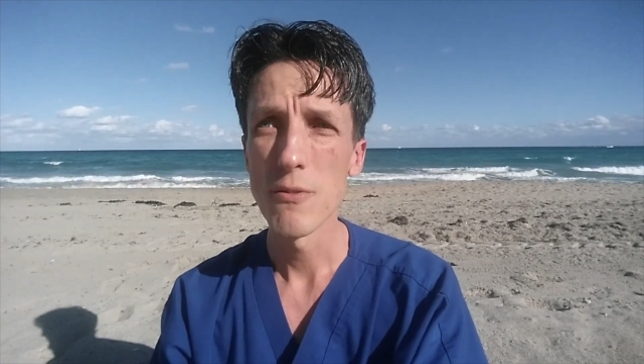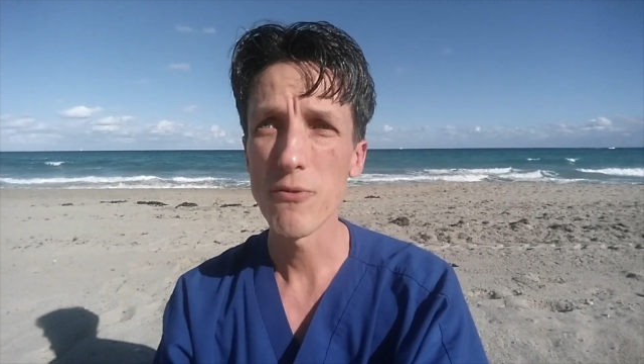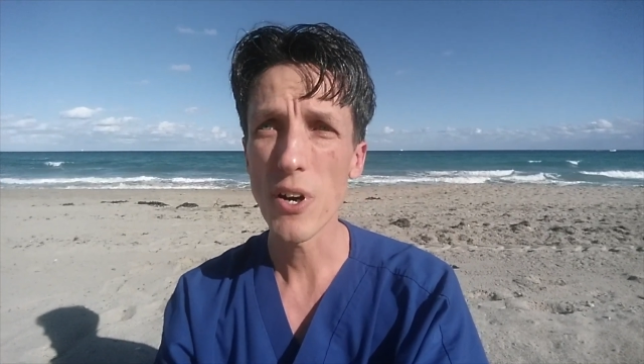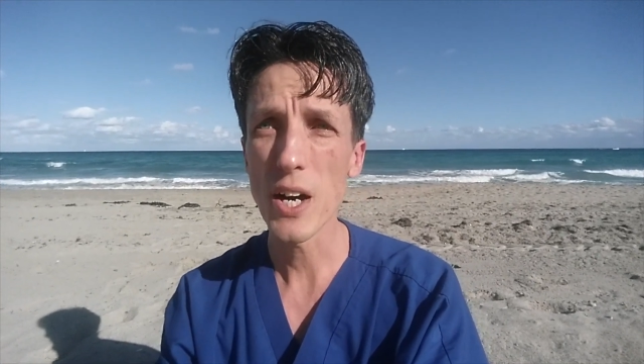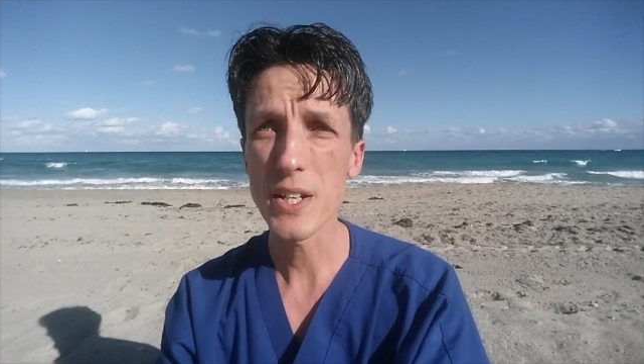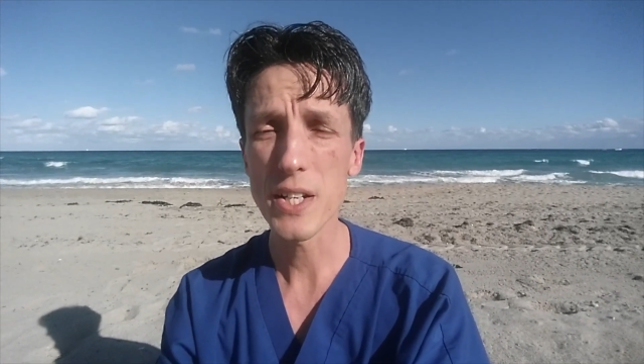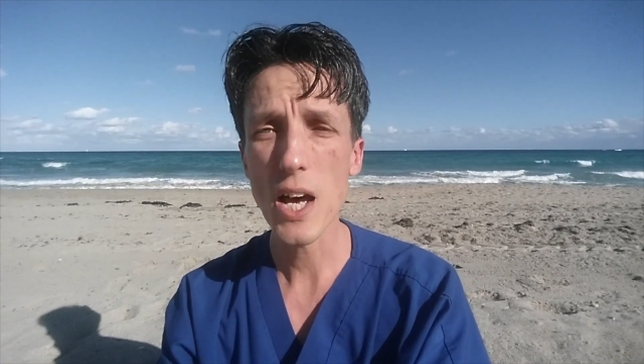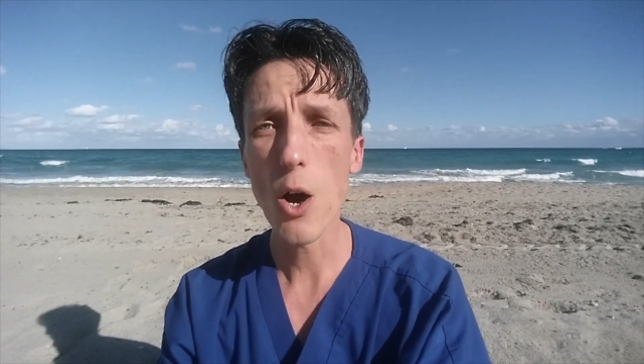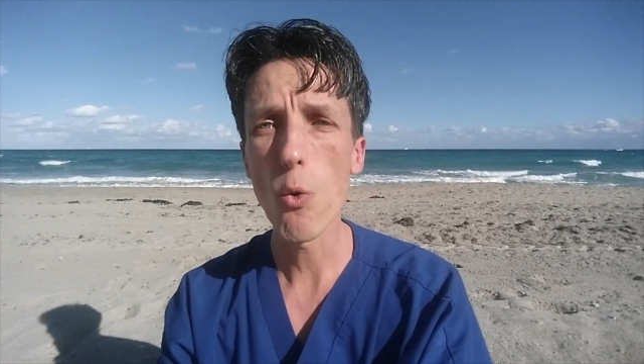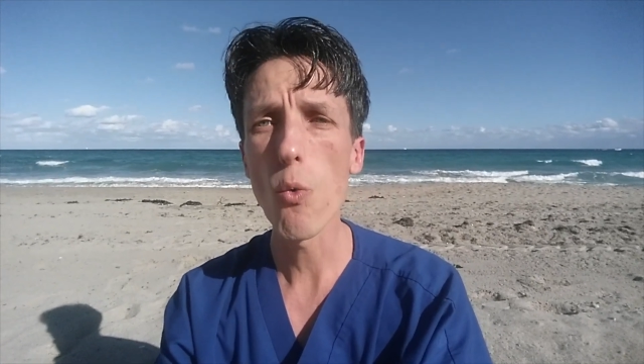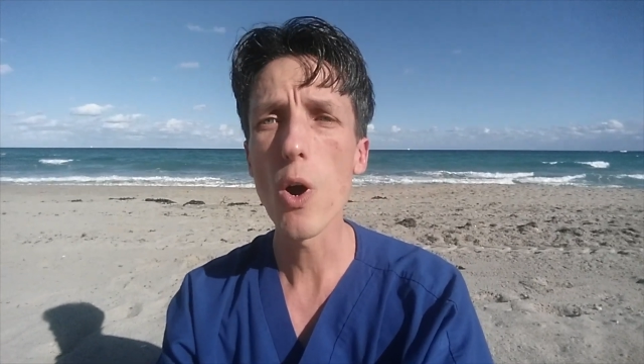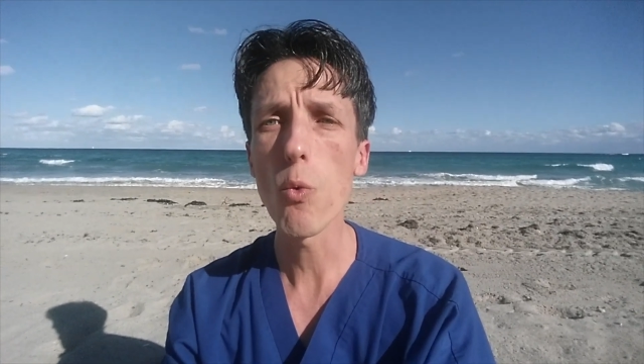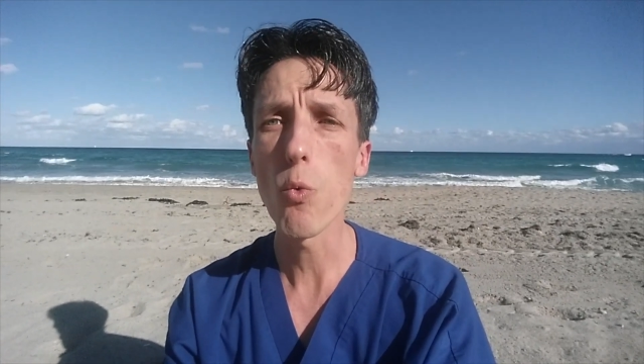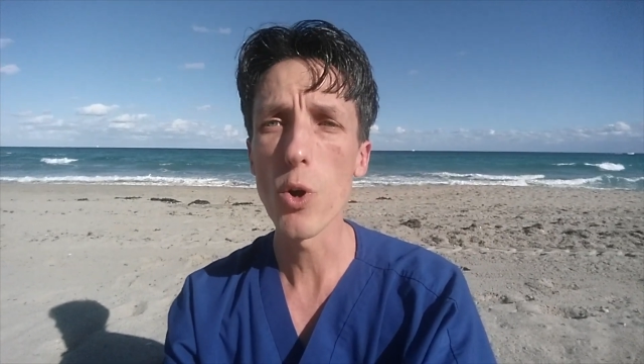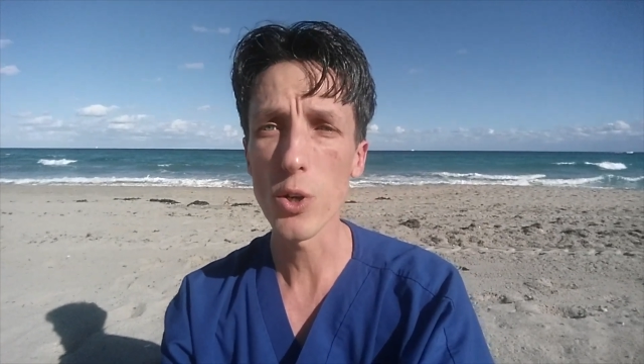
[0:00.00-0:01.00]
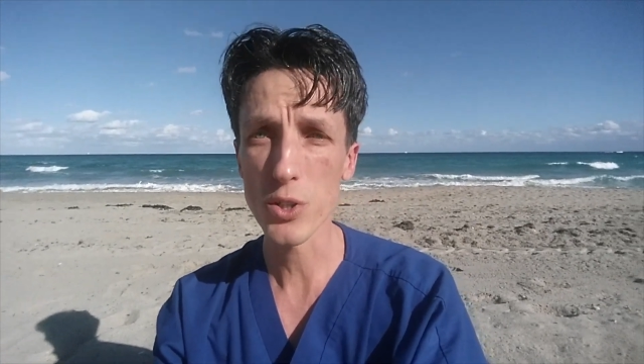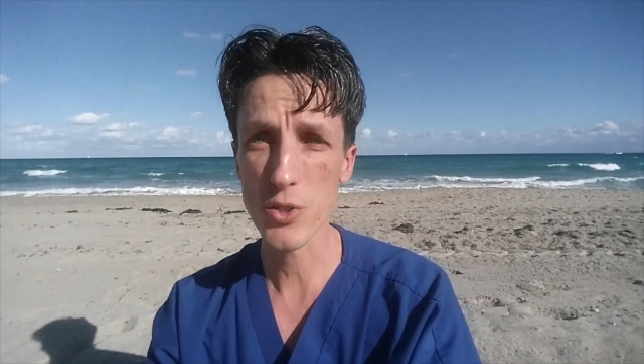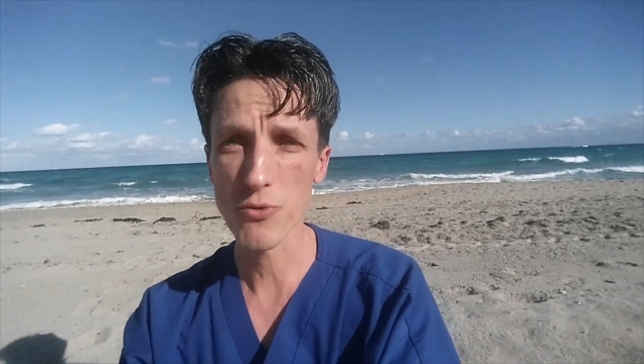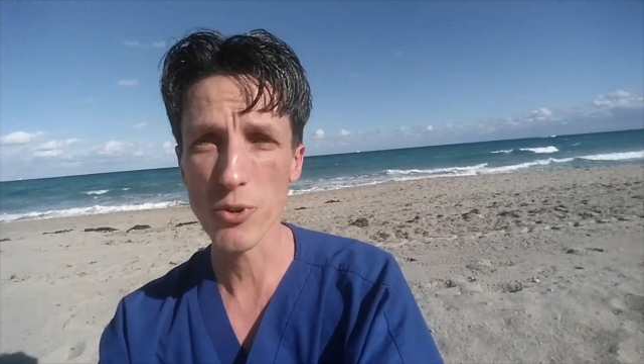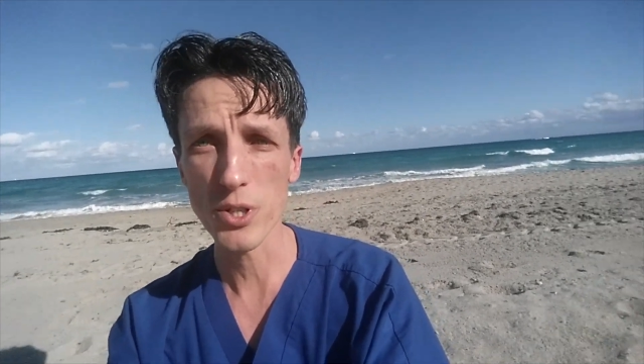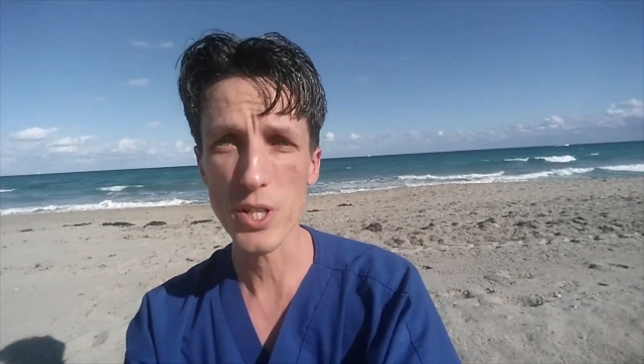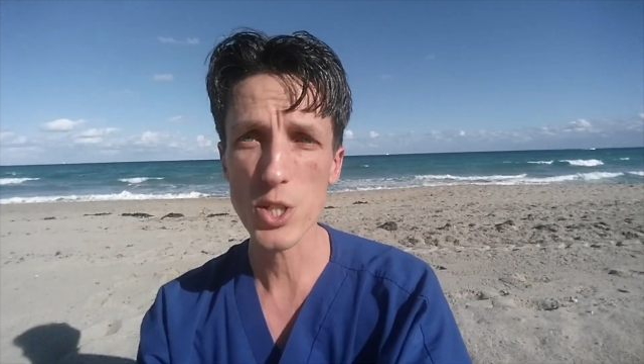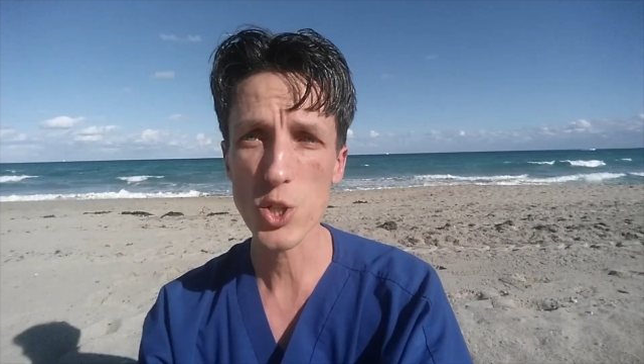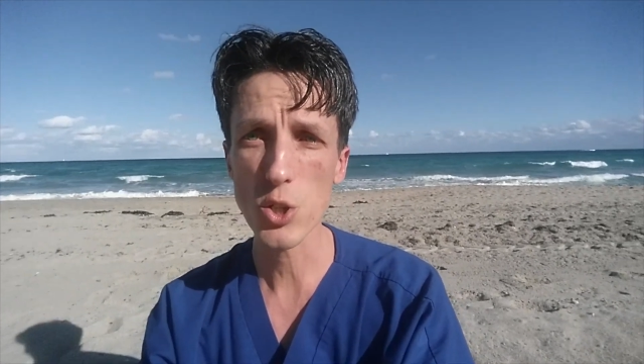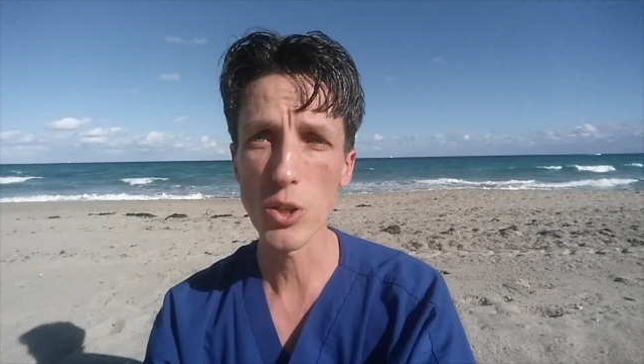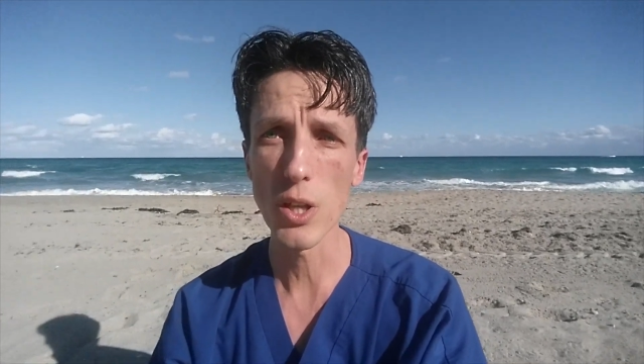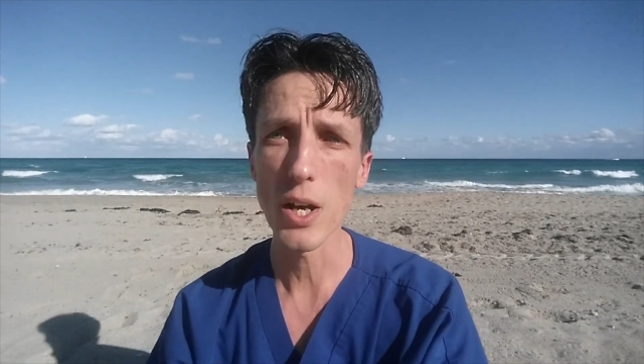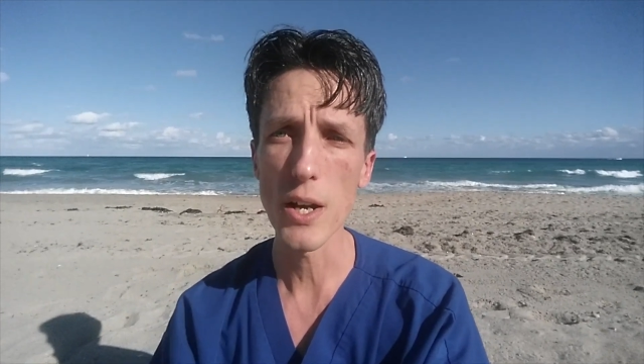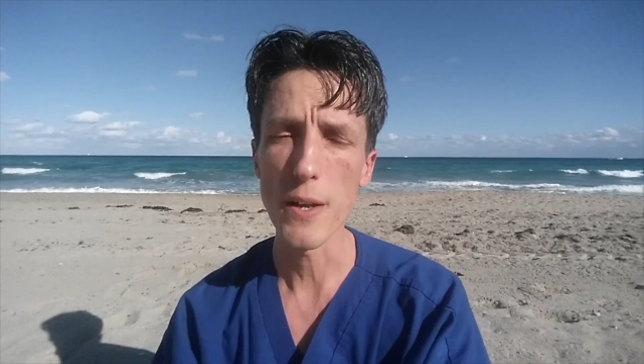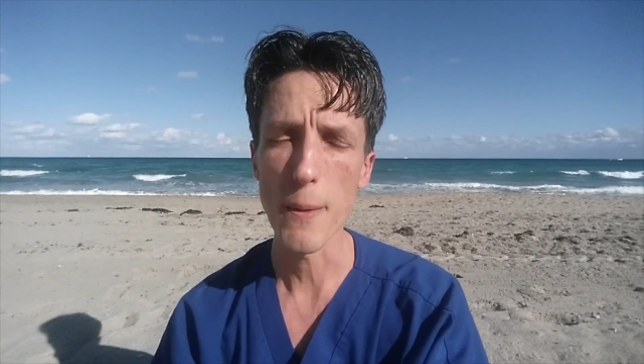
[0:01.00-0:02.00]
find out what works for each
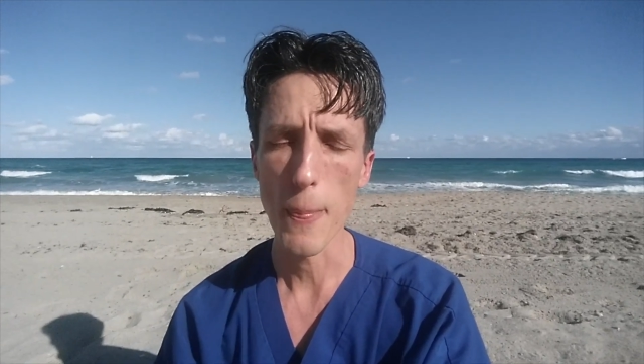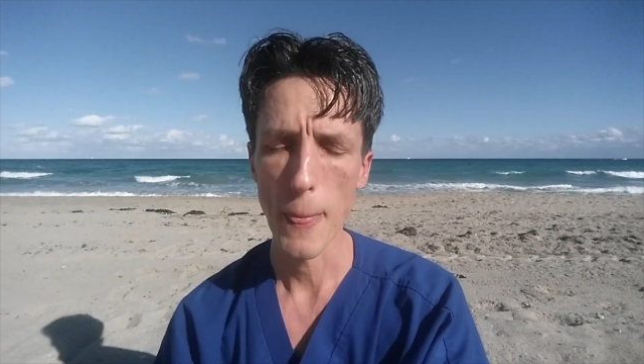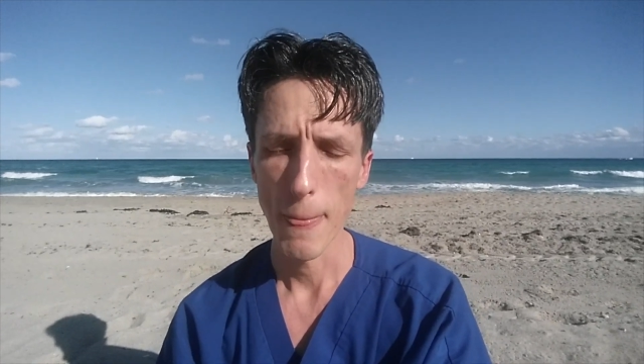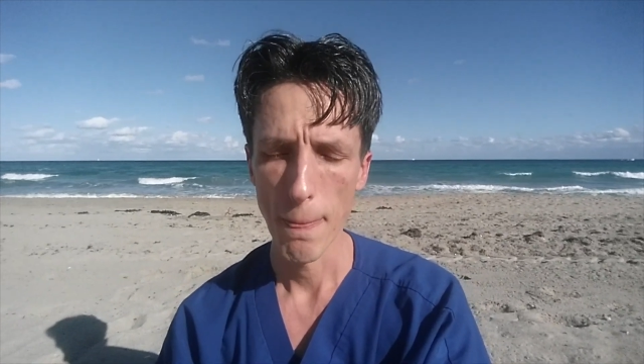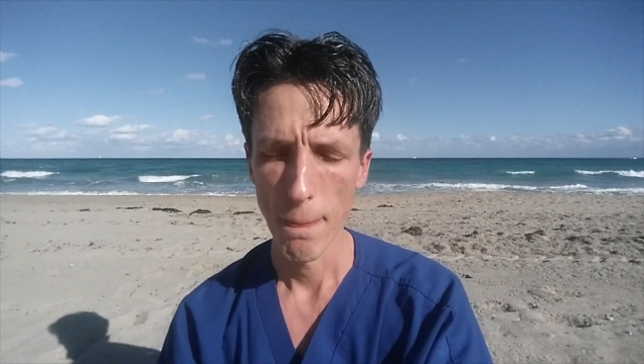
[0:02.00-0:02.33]
client.